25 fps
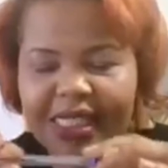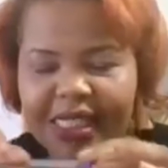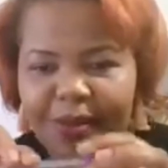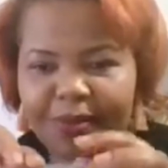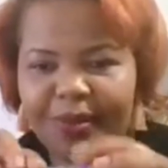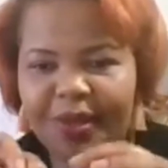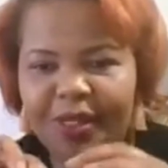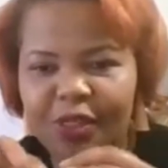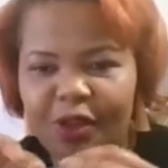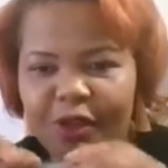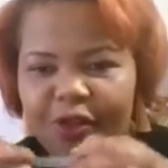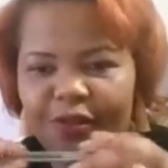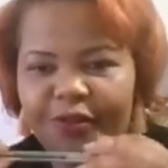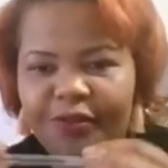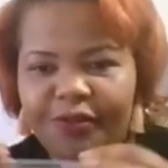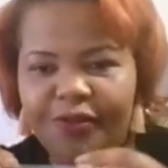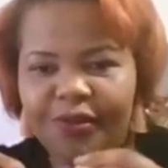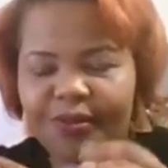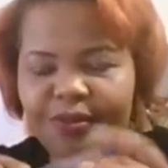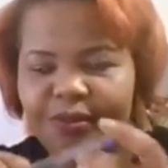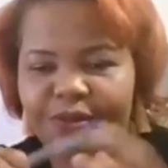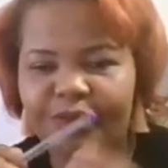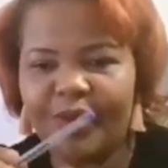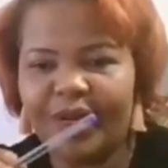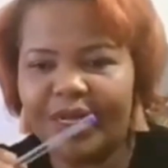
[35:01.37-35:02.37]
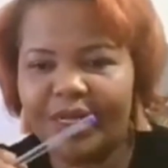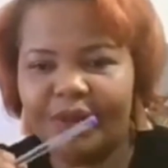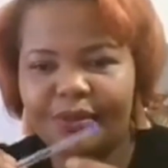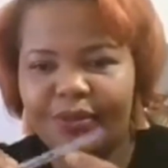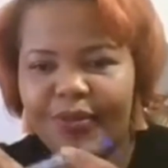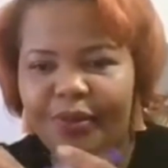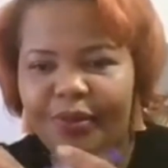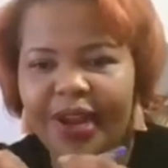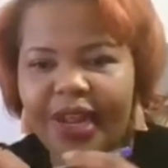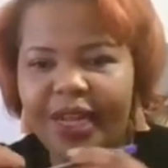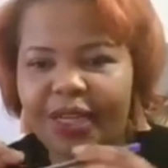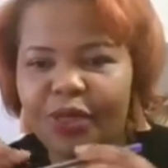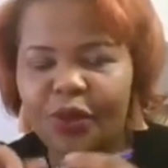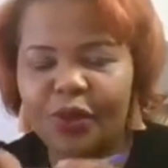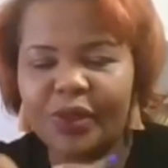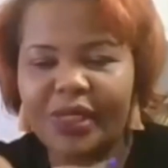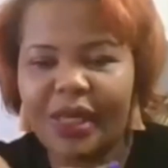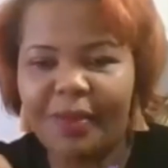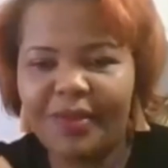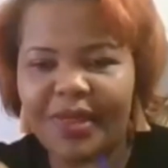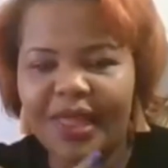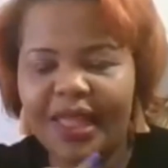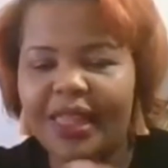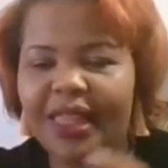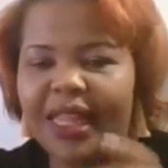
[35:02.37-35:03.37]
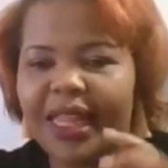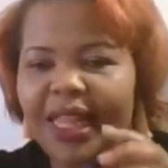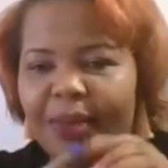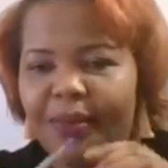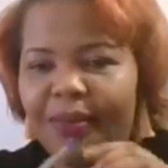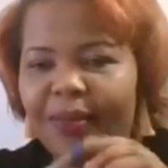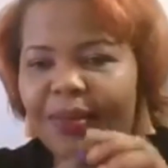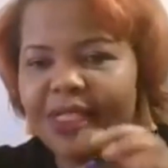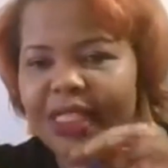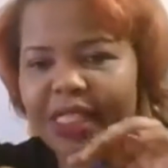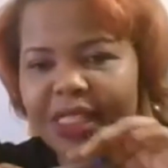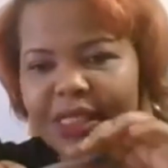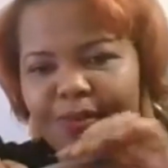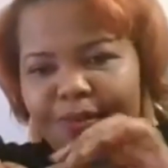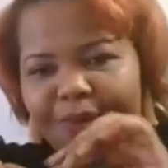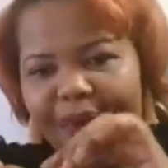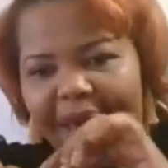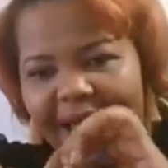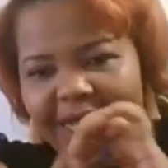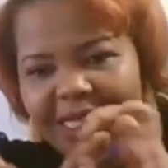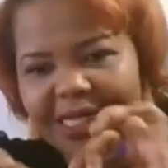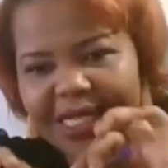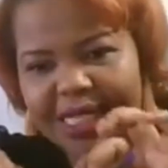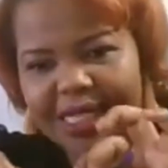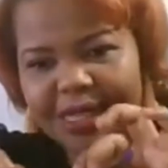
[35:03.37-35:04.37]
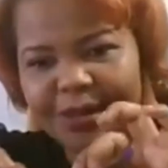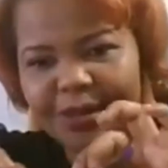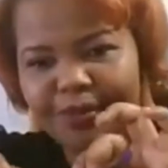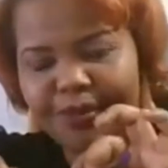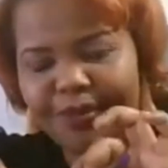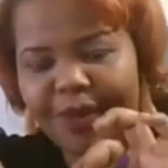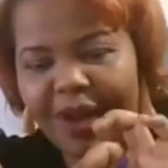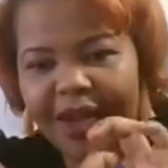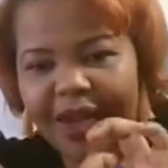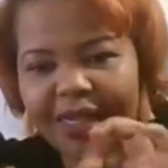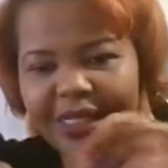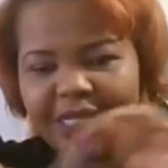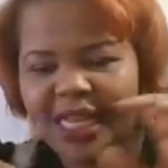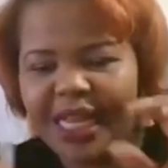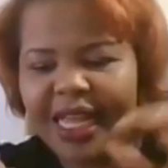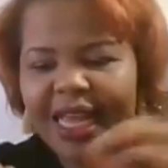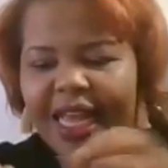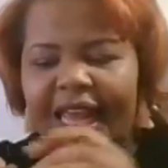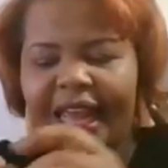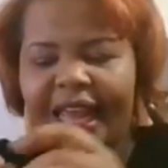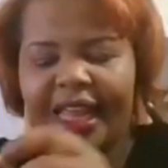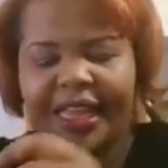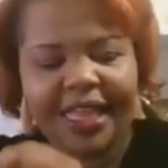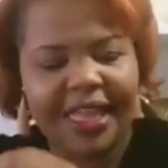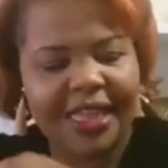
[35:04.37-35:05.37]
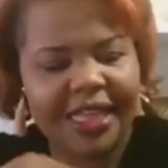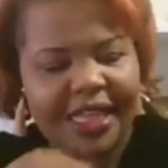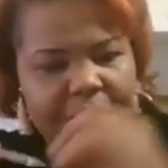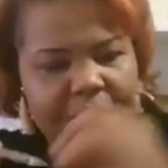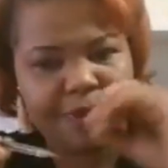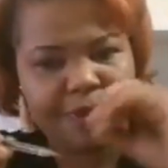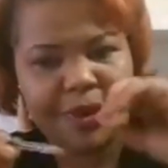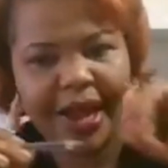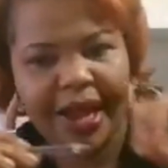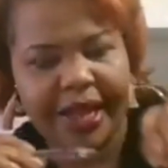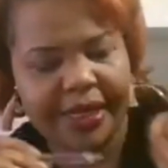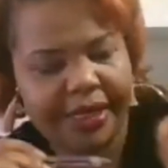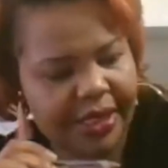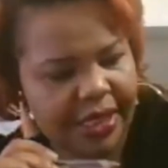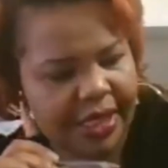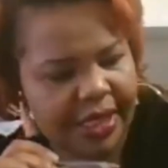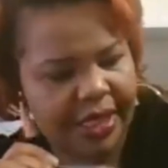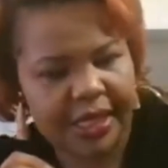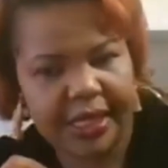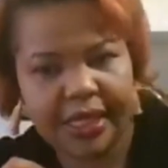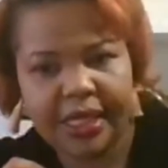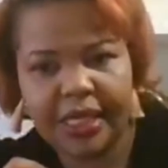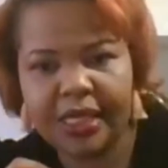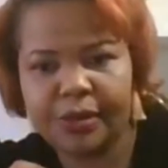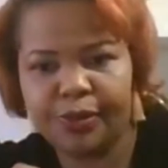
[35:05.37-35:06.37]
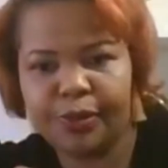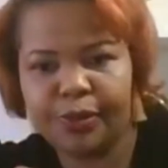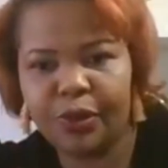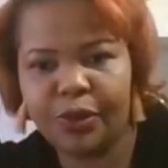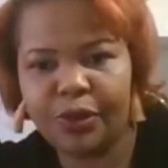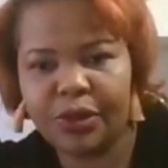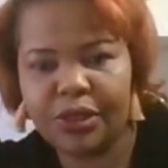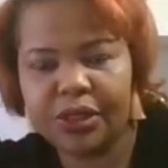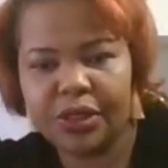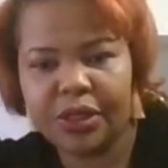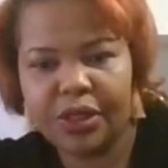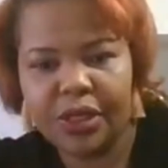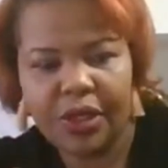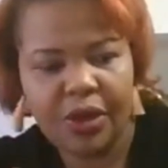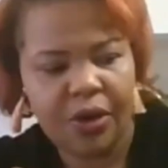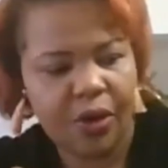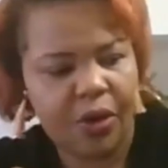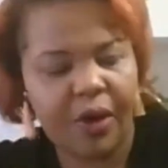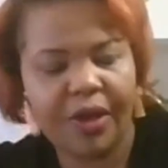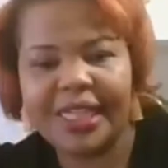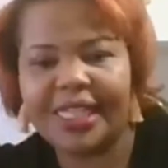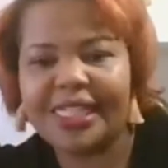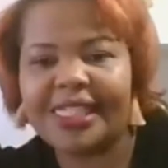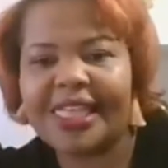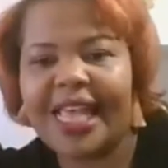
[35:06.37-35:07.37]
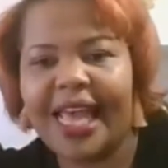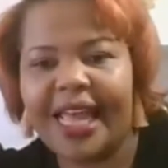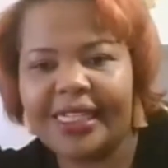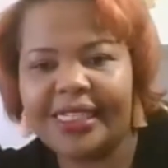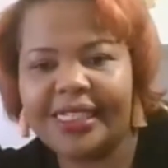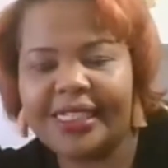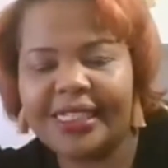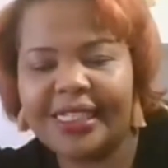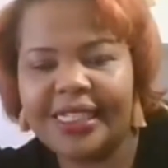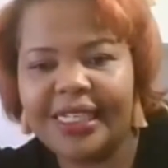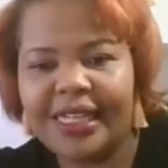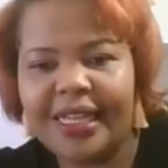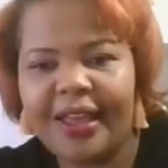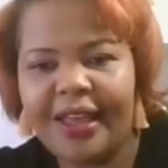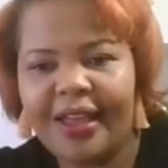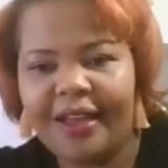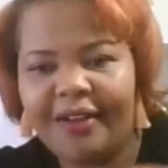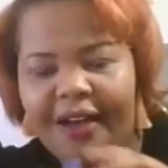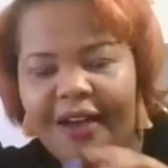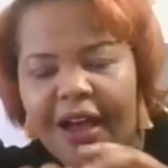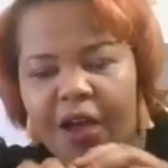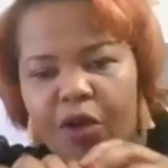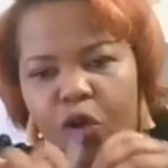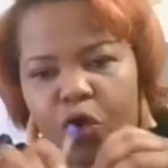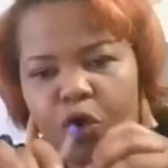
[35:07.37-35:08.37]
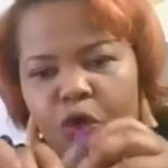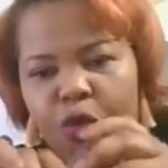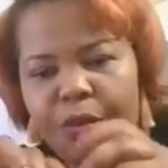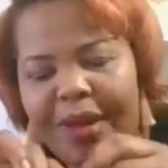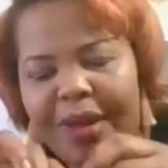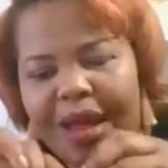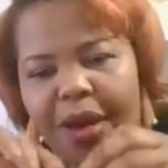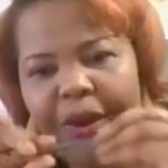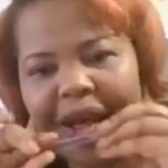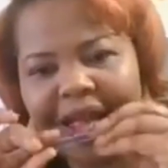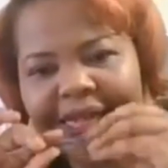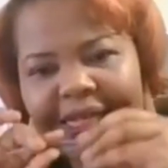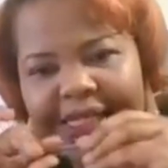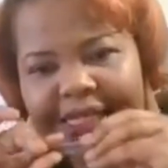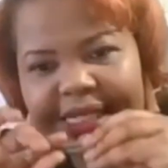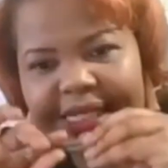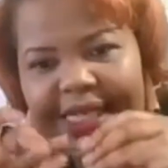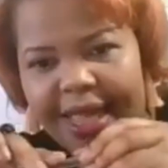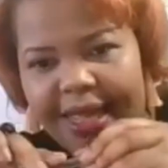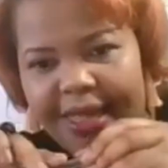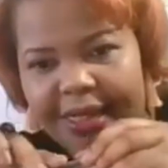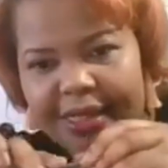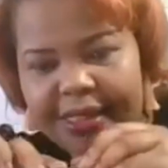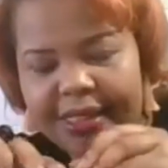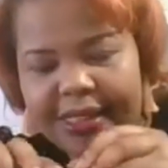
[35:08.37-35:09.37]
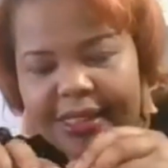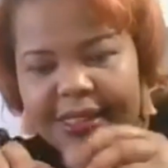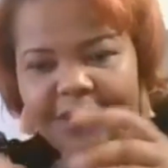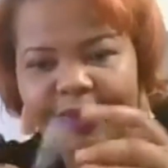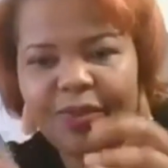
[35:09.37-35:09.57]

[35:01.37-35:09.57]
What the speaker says: a piece of what bread or something. Then they just bite this part, and then this part is put on the side. Vanoruma one side.